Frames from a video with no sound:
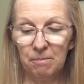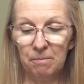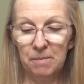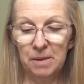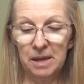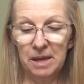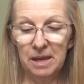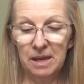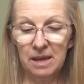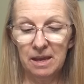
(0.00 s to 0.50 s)

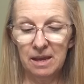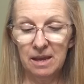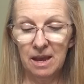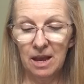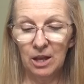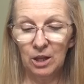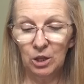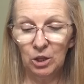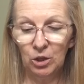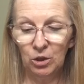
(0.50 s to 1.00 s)
B
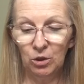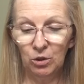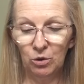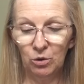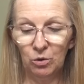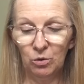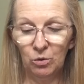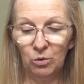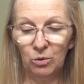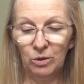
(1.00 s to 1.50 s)

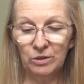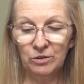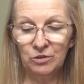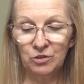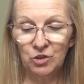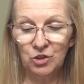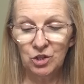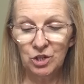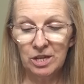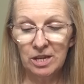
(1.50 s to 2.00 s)
U
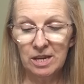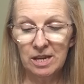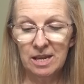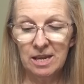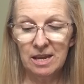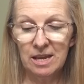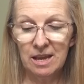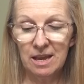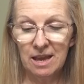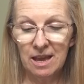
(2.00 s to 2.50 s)

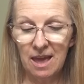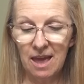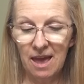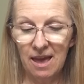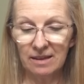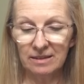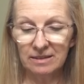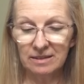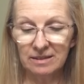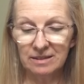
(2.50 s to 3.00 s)
G
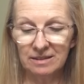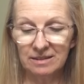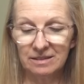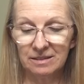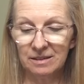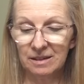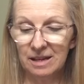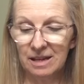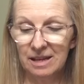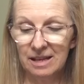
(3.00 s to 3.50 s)
S,
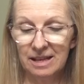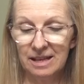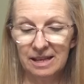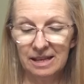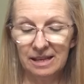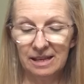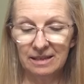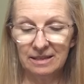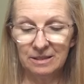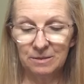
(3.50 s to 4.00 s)

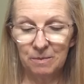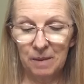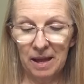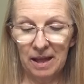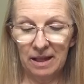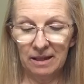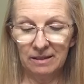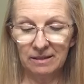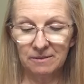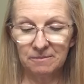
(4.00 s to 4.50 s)
he
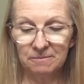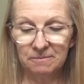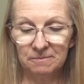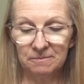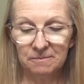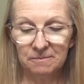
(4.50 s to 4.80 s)
spelled.